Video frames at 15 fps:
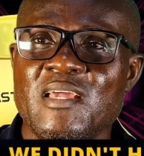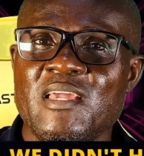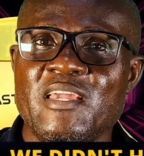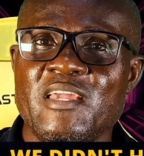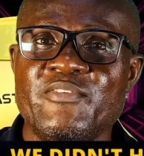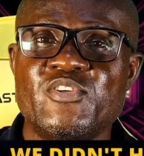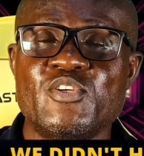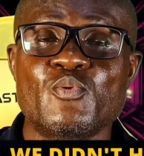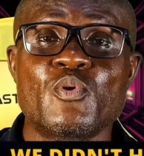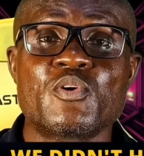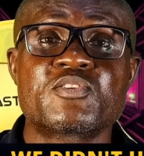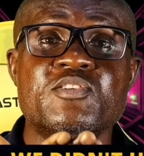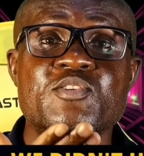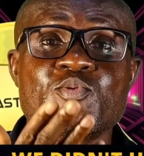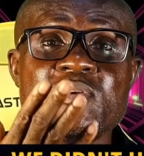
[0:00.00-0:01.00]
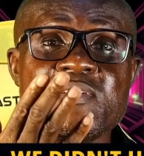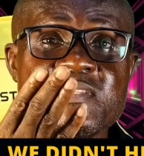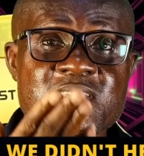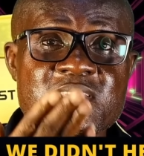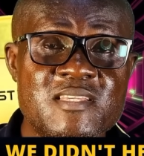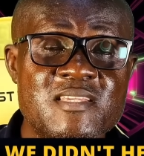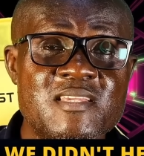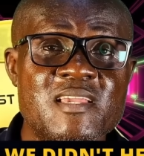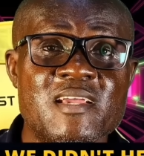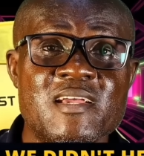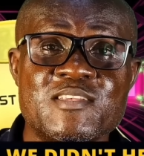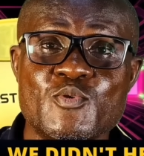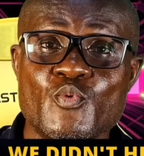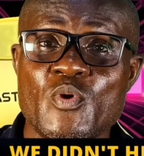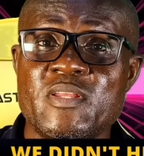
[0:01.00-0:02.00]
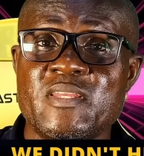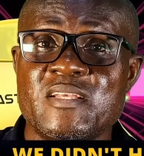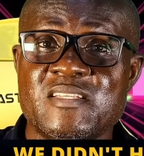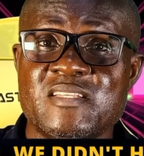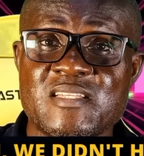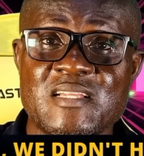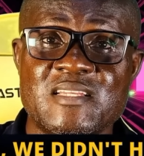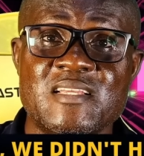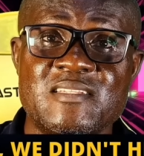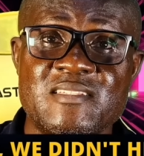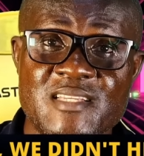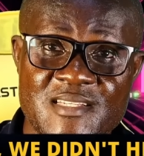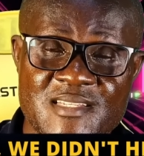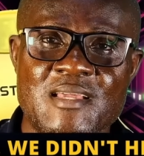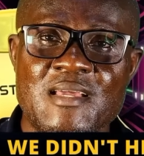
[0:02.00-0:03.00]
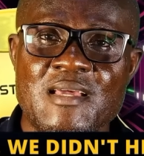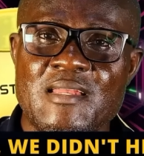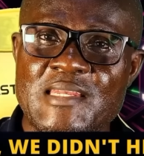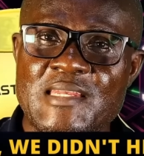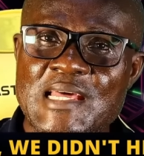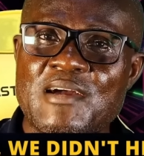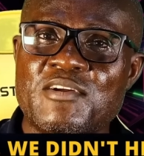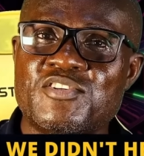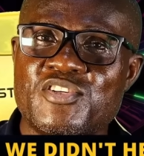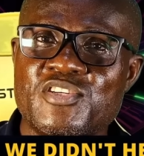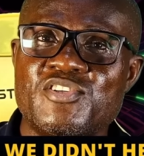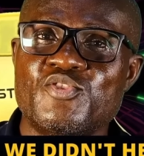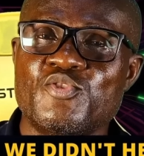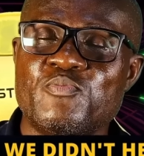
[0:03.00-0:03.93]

If she was 20 years when they started dating, now she should be